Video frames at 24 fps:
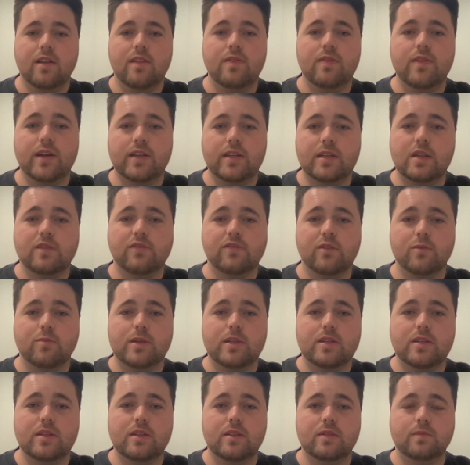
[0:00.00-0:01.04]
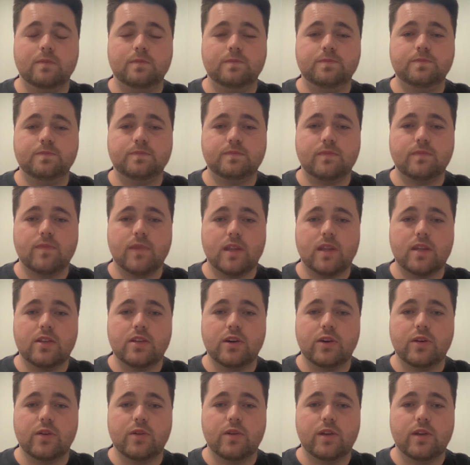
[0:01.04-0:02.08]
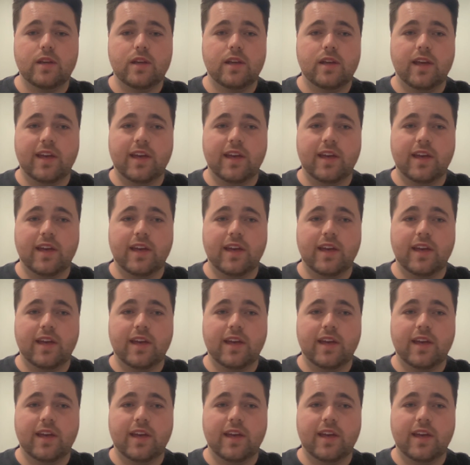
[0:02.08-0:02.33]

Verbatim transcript: They'd never been, you know,